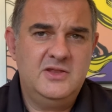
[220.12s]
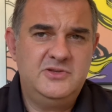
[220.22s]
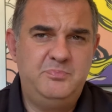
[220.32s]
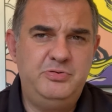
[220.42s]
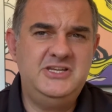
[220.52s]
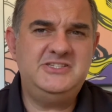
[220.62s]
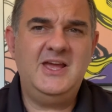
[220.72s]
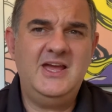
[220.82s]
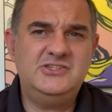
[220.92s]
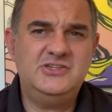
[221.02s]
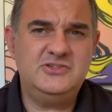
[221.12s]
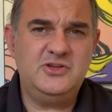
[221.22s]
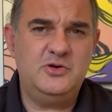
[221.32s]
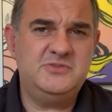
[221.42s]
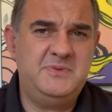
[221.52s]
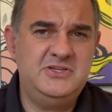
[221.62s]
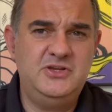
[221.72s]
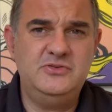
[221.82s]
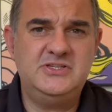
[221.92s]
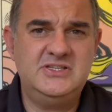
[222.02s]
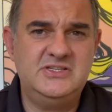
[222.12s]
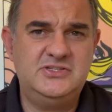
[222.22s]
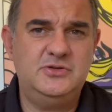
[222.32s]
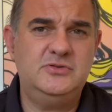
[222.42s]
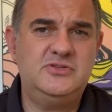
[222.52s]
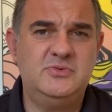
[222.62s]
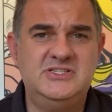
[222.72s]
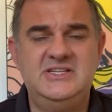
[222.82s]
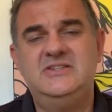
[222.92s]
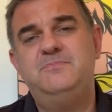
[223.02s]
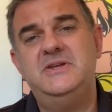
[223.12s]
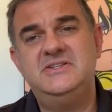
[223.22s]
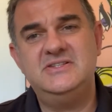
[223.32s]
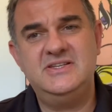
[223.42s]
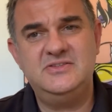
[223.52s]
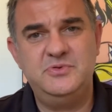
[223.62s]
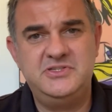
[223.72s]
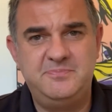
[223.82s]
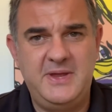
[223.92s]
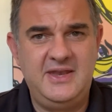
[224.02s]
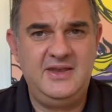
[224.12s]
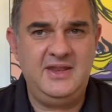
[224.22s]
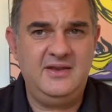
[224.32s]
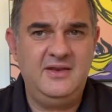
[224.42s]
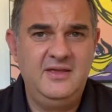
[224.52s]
Depreciation has always been used as a tool to assist businesses with spending.